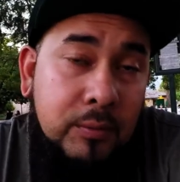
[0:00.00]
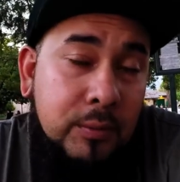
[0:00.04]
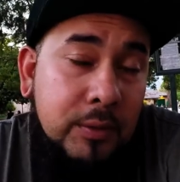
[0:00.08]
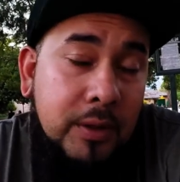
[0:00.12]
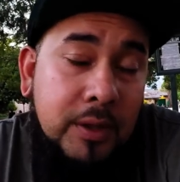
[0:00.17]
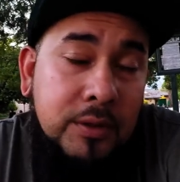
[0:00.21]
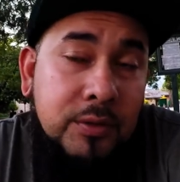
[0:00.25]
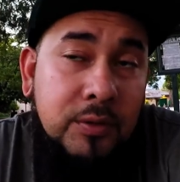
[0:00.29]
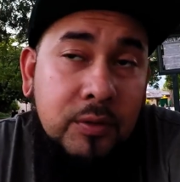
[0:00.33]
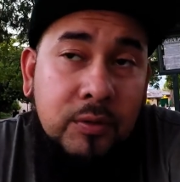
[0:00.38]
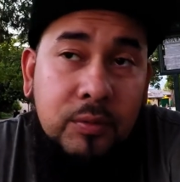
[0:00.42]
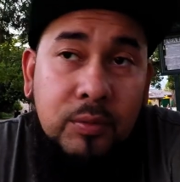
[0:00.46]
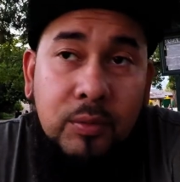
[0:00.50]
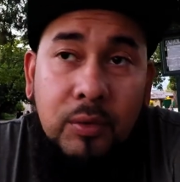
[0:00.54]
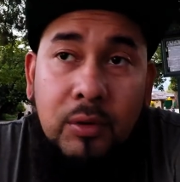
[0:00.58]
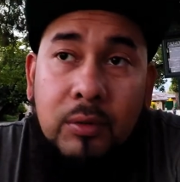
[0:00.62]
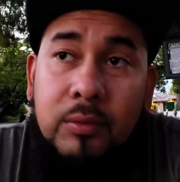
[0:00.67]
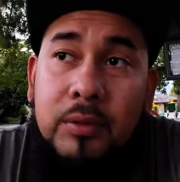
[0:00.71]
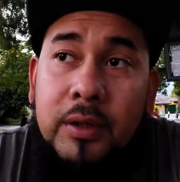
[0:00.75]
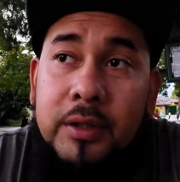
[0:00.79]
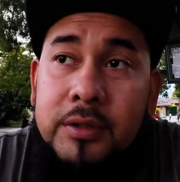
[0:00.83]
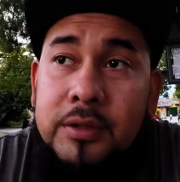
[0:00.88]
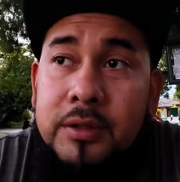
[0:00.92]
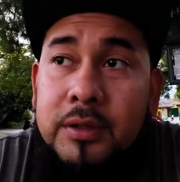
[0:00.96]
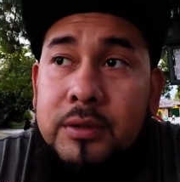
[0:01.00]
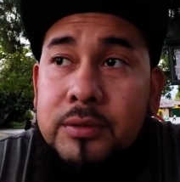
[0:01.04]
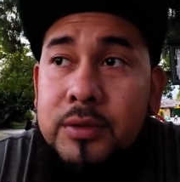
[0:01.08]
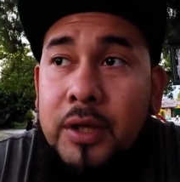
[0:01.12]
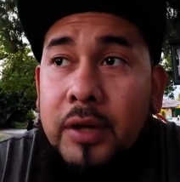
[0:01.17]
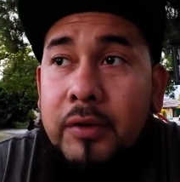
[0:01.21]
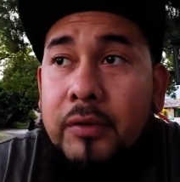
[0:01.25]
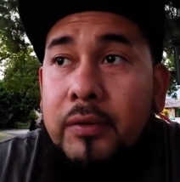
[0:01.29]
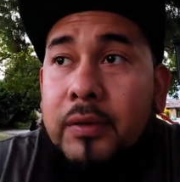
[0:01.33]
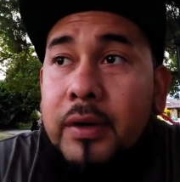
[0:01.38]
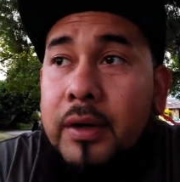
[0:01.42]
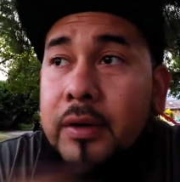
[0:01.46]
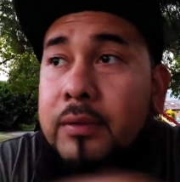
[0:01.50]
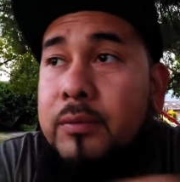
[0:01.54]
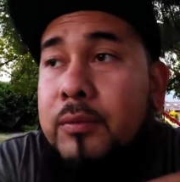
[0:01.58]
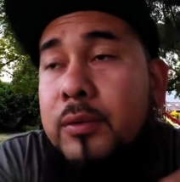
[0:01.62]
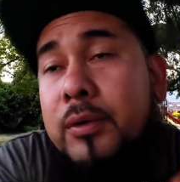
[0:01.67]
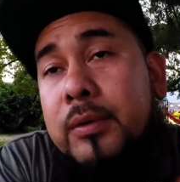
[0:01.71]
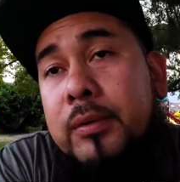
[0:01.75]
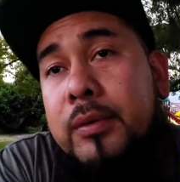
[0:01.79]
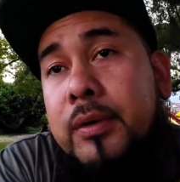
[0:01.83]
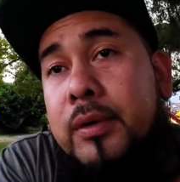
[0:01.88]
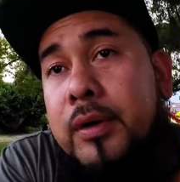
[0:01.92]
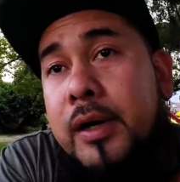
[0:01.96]
We like to explore. We like to drive around
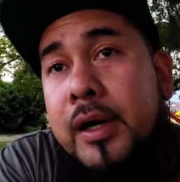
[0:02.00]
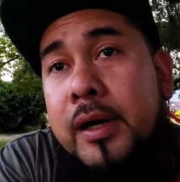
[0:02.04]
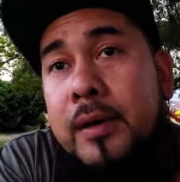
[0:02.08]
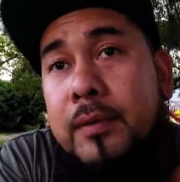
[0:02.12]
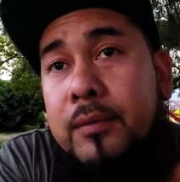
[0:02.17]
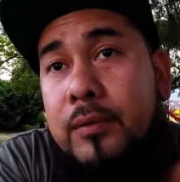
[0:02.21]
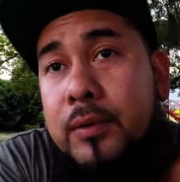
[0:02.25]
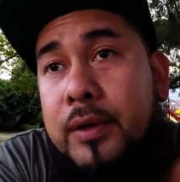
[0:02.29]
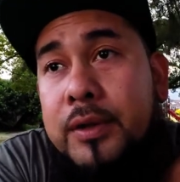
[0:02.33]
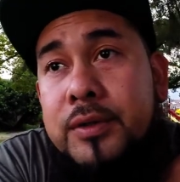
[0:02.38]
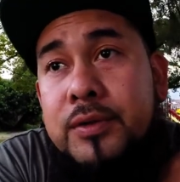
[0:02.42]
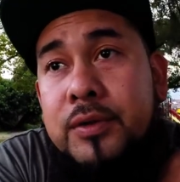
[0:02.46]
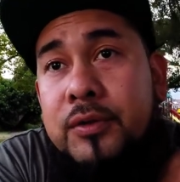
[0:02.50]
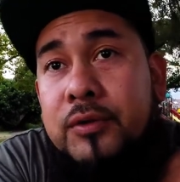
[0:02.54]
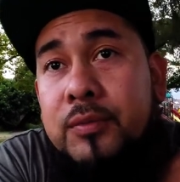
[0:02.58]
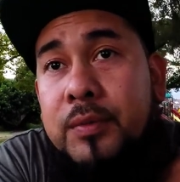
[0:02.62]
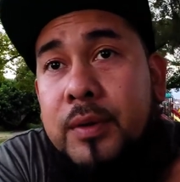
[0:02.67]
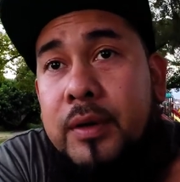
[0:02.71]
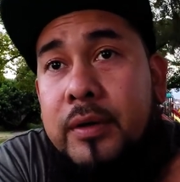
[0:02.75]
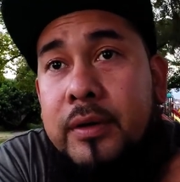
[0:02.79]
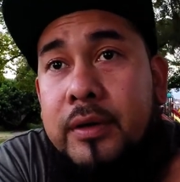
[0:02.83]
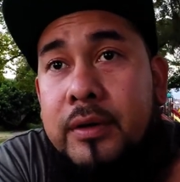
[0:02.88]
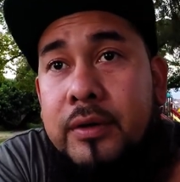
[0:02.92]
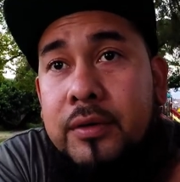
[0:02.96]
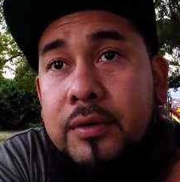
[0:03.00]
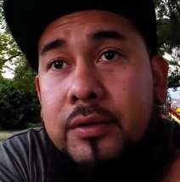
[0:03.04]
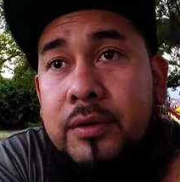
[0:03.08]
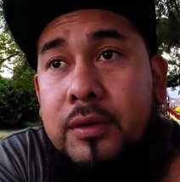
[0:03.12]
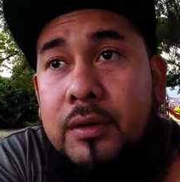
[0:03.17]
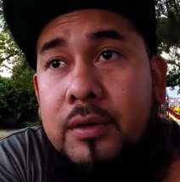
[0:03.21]
where we're at. We like to experience